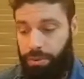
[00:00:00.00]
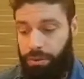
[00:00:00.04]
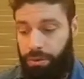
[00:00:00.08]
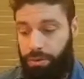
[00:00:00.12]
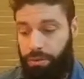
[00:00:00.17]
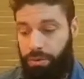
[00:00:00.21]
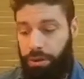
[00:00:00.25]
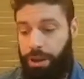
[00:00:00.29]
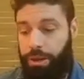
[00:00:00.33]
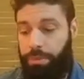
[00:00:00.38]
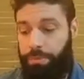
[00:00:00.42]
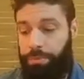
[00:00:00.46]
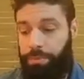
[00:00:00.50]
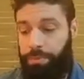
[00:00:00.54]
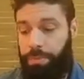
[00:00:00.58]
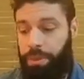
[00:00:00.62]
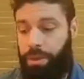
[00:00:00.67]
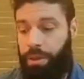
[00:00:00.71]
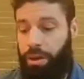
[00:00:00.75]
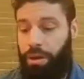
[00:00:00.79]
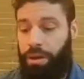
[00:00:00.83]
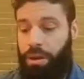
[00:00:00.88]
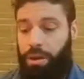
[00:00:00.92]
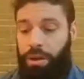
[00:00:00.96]
right?
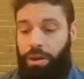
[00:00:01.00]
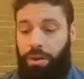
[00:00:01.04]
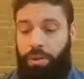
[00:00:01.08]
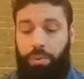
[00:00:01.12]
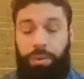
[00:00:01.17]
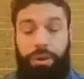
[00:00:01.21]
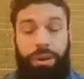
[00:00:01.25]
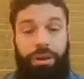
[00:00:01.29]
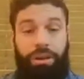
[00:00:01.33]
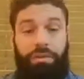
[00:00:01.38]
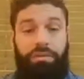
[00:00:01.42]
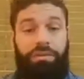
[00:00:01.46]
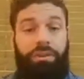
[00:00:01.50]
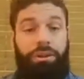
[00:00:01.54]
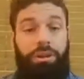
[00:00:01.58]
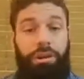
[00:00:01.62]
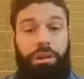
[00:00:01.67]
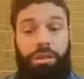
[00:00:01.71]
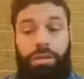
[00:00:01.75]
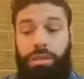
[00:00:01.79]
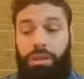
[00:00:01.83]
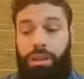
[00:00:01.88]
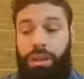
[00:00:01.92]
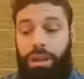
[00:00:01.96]
We
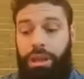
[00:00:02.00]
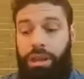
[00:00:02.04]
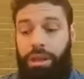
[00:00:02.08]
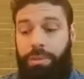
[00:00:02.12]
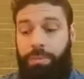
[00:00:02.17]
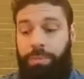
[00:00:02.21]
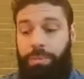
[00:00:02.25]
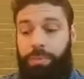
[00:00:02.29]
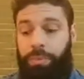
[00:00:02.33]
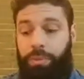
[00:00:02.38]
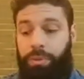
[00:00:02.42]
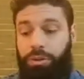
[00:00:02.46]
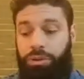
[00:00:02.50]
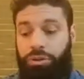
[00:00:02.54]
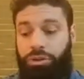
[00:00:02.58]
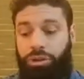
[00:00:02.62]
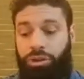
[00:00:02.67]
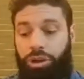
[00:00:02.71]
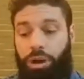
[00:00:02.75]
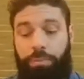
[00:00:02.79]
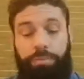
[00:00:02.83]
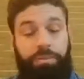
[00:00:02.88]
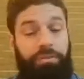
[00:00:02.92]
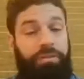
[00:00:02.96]
covered the
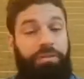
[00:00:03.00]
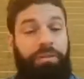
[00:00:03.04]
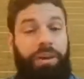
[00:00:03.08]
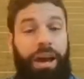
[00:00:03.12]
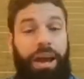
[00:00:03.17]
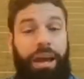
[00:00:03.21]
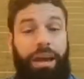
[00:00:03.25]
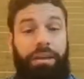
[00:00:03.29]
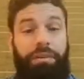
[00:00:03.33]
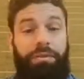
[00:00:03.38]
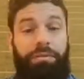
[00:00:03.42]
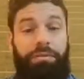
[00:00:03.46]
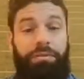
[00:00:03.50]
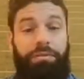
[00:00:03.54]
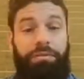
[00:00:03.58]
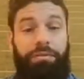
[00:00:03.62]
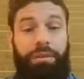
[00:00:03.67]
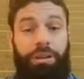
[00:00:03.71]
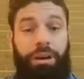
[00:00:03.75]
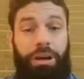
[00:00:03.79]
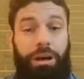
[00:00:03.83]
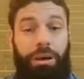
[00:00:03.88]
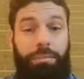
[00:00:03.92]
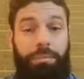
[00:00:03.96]
top 5
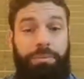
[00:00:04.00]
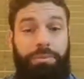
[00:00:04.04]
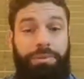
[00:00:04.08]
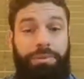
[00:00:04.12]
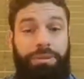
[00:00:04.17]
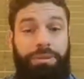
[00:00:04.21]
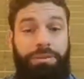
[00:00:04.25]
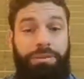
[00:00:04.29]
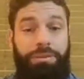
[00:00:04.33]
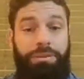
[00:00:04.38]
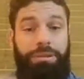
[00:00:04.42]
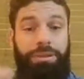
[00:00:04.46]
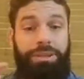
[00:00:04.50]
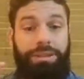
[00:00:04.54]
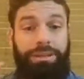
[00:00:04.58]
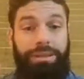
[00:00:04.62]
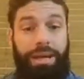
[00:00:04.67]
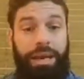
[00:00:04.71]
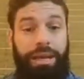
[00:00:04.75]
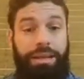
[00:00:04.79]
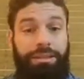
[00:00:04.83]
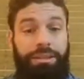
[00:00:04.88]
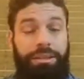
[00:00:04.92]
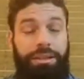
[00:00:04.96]

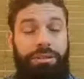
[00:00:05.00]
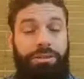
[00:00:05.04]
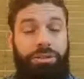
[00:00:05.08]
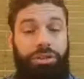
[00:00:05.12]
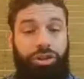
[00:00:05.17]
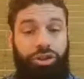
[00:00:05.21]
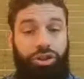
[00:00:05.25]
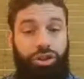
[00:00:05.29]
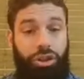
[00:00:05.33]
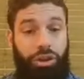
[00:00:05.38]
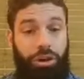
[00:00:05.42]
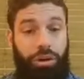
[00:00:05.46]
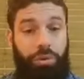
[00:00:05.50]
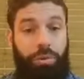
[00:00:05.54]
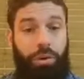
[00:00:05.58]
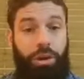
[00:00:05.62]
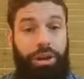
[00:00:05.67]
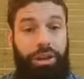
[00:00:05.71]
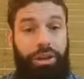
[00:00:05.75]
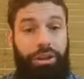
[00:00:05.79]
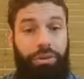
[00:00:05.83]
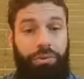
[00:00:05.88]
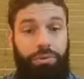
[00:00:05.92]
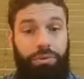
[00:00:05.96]
sizes that you're going to
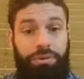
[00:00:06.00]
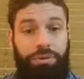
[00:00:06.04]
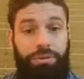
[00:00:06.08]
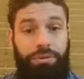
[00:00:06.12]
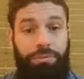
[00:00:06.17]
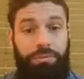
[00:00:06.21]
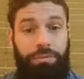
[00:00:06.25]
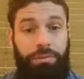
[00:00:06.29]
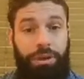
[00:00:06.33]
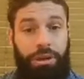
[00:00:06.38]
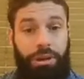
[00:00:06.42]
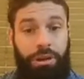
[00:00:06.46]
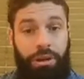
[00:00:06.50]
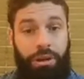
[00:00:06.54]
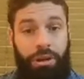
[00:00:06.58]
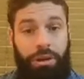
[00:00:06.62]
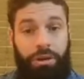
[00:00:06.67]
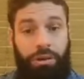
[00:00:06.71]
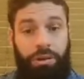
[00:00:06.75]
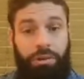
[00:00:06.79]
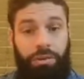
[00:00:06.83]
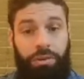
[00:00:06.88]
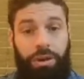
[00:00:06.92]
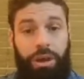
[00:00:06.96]
want to use,
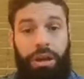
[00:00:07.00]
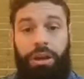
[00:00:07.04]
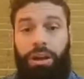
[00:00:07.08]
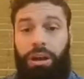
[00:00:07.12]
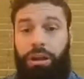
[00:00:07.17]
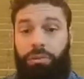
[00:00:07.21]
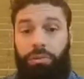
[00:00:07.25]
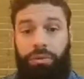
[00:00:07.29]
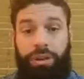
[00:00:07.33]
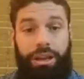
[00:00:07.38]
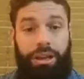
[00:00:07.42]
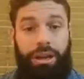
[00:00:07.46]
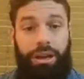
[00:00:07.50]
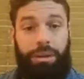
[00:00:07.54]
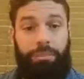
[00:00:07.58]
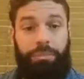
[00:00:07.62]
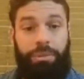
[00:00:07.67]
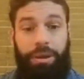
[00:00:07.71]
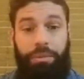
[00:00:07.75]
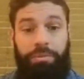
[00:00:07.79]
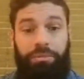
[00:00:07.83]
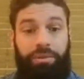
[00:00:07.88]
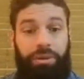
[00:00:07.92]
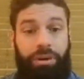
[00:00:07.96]
right? I'll recap
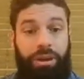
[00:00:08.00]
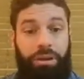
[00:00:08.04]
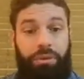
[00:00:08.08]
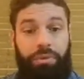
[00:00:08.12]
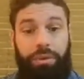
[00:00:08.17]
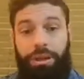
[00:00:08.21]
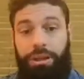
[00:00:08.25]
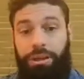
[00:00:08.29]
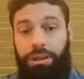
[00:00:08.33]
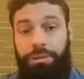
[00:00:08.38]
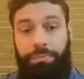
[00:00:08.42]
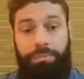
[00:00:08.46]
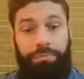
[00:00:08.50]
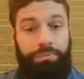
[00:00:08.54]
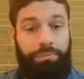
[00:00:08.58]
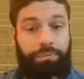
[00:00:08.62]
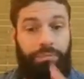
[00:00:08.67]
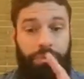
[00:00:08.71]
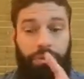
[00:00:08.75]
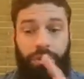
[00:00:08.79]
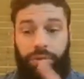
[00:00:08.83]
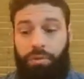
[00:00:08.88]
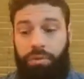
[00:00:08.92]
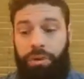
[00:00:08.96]
them very quickly.
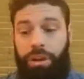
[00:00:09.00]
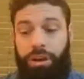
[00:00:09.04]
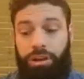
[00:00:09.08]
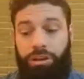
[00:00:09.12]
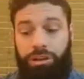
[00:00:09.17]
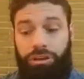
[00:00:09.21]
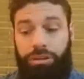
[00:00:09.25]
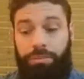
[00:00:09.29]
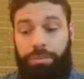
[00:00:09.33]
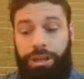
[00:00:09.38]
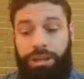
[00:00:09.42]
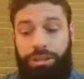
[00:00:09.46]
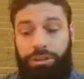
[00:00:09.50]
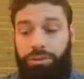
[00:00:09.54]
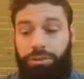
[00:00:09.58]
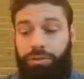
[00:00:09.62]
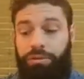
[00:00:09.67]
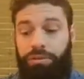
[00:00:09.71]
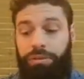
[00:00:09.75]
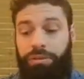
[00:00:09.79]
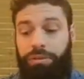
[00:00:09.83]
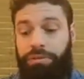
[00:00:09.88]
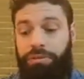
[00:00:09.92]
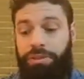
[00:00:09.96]
300 by
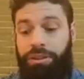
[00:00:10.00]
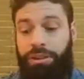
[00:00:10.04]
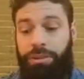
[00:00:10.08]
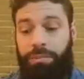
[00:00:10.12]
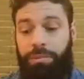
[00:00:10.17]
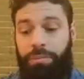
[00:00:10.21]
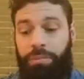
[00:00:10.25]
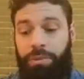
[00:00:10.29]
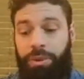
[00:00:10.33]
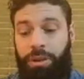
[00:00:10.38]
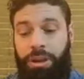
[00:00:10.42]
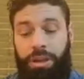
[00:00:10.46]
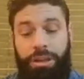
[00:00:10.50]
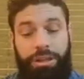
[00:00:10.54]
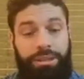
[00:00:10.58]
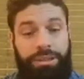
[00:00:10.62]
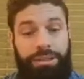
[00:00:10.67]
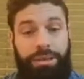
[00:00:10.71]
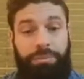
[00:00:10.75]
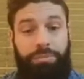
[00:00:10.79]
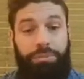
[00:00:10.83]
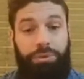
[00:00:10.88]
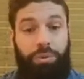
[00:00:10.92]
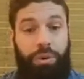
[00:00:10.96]
250,
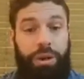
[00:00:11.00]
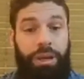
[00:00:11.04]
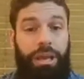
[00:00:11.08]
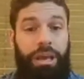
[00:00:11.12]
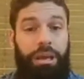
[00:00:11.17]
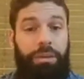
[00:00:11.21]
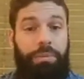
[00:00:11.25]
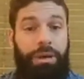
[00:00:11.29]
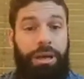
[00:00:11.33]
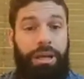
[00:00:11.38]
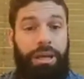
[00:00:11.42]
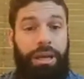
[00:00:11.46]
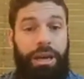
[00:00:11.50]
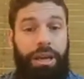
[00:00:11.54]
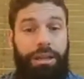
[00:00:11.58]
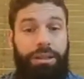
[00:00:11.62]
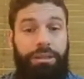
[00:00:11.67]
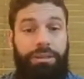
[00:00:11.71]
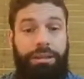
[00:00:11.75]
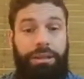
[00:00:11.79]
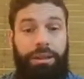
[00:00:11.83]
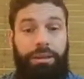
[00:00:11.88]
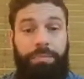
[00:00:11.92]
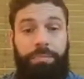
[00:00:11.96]
728 by
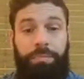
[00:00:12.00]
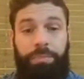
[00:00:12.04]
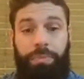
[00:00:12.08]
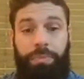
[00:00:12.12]
90,